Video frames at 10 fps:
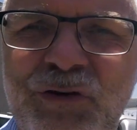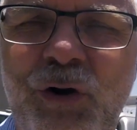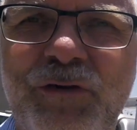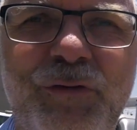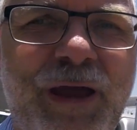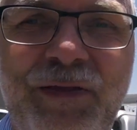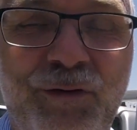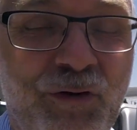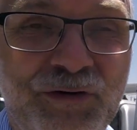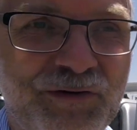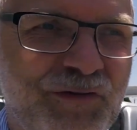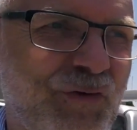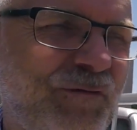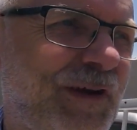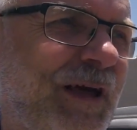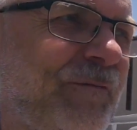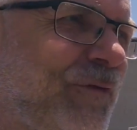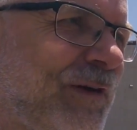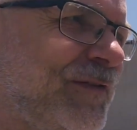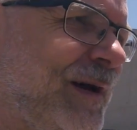altogether on a traffic light,
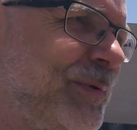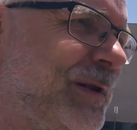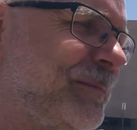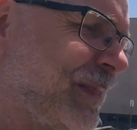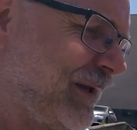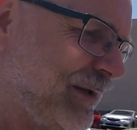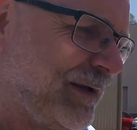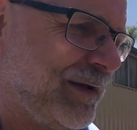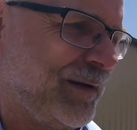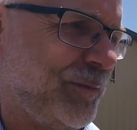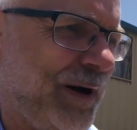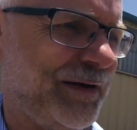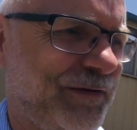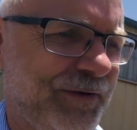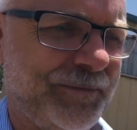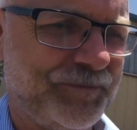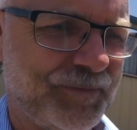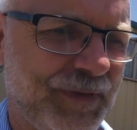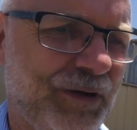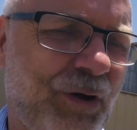for example, but
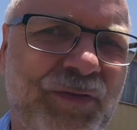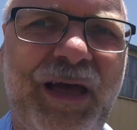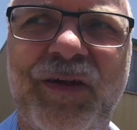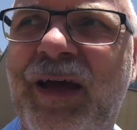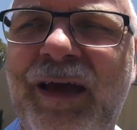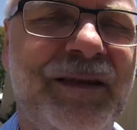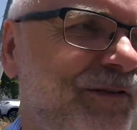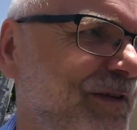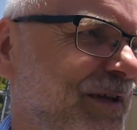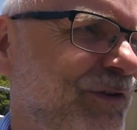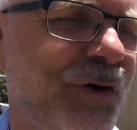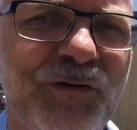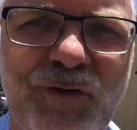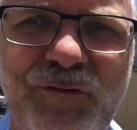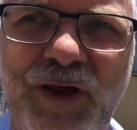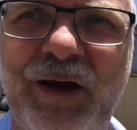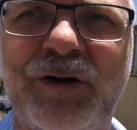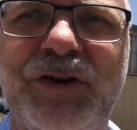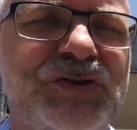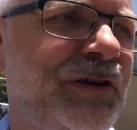on the other hand it turns off your air
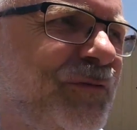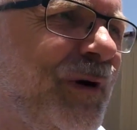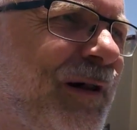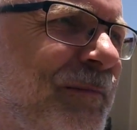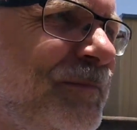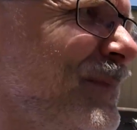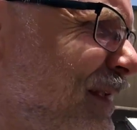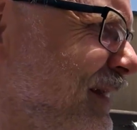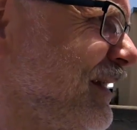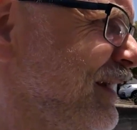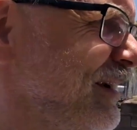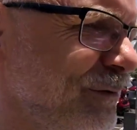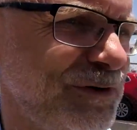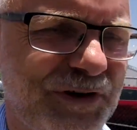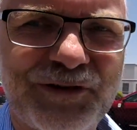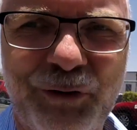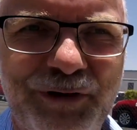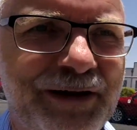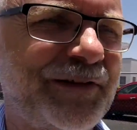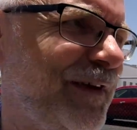conditioner as well, which is
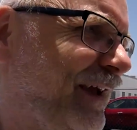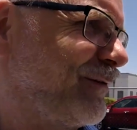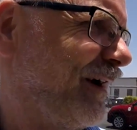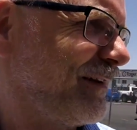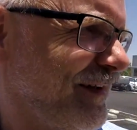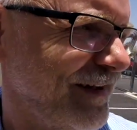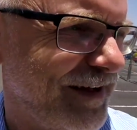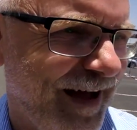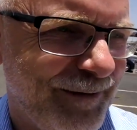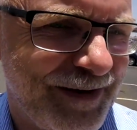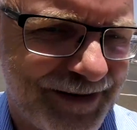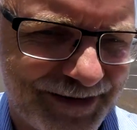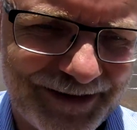totally insane, right? I mean,